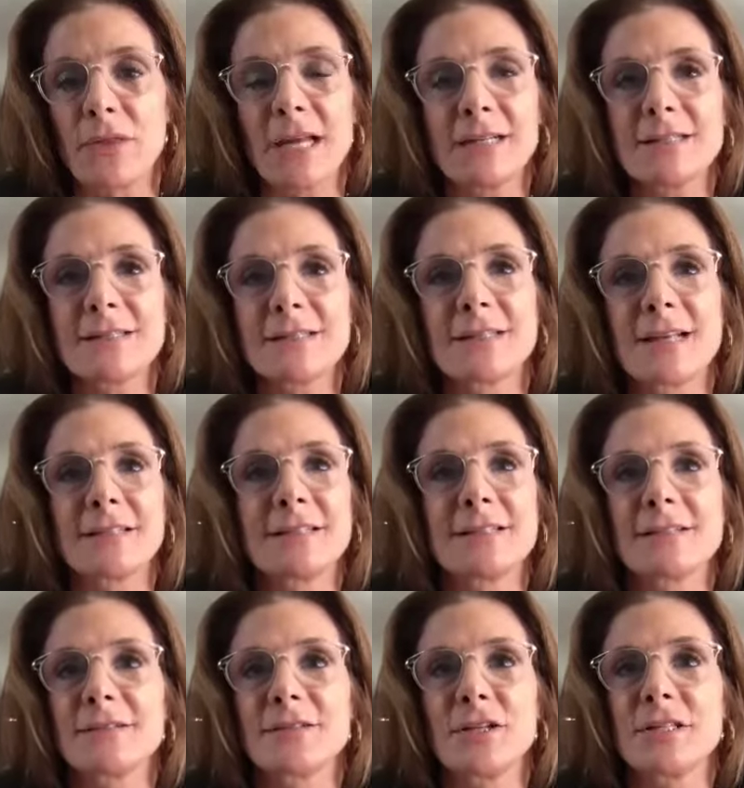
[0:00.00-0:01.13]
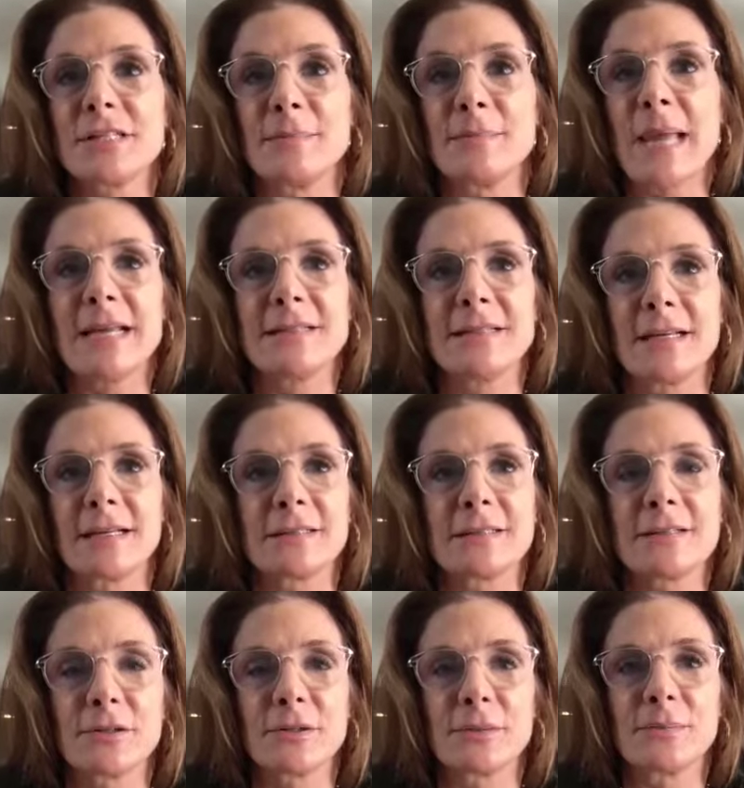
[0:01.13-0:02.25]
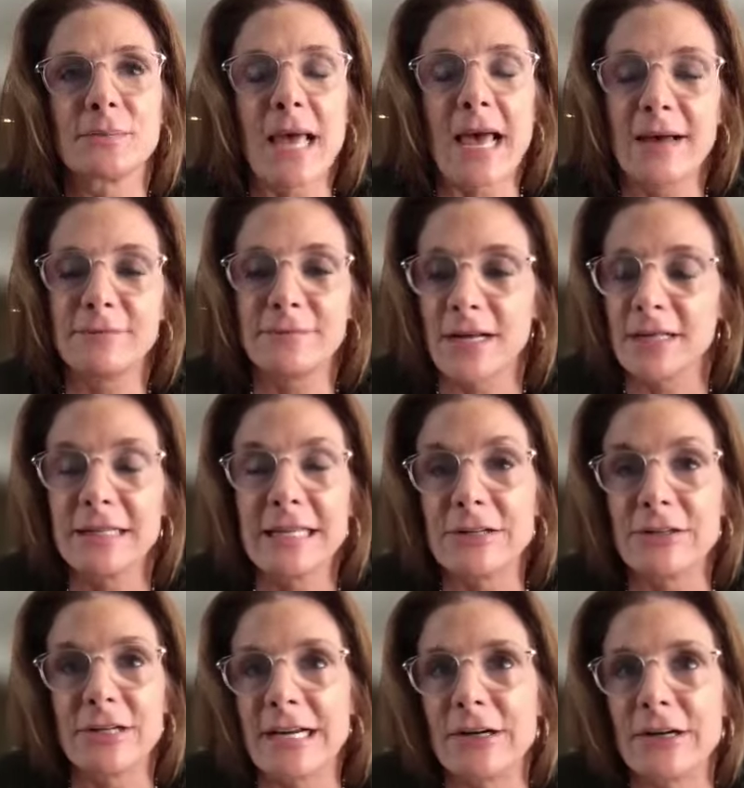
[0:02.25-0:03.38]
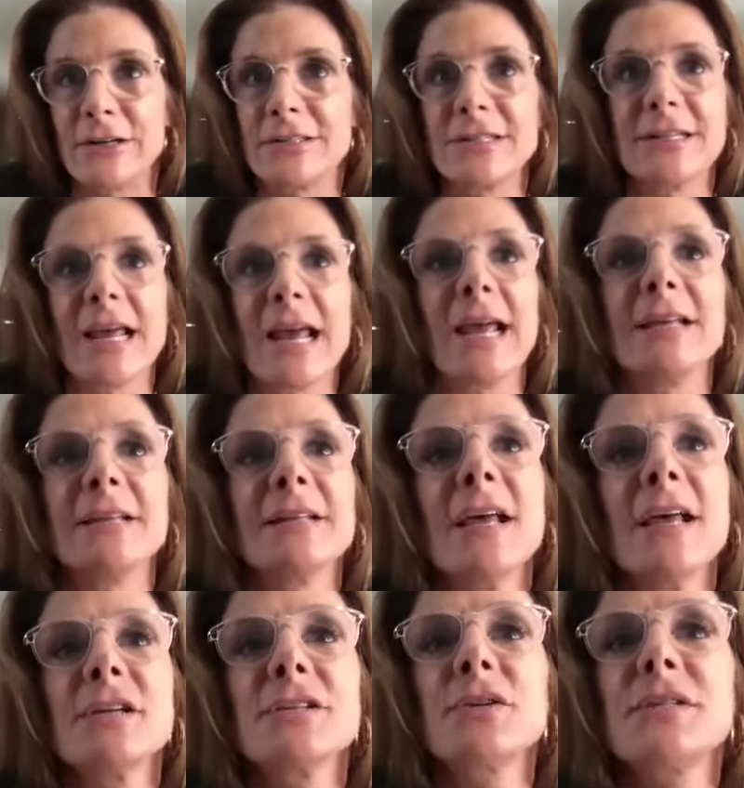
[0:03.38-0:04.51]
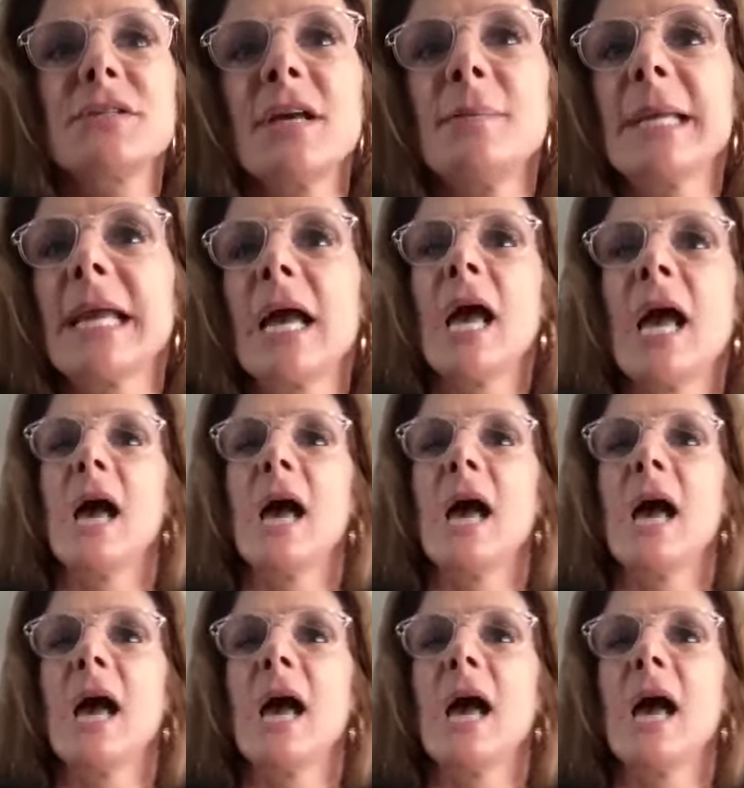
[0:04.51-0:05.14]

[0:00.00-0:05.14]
that's just amazing to have a leader here today. So tell me,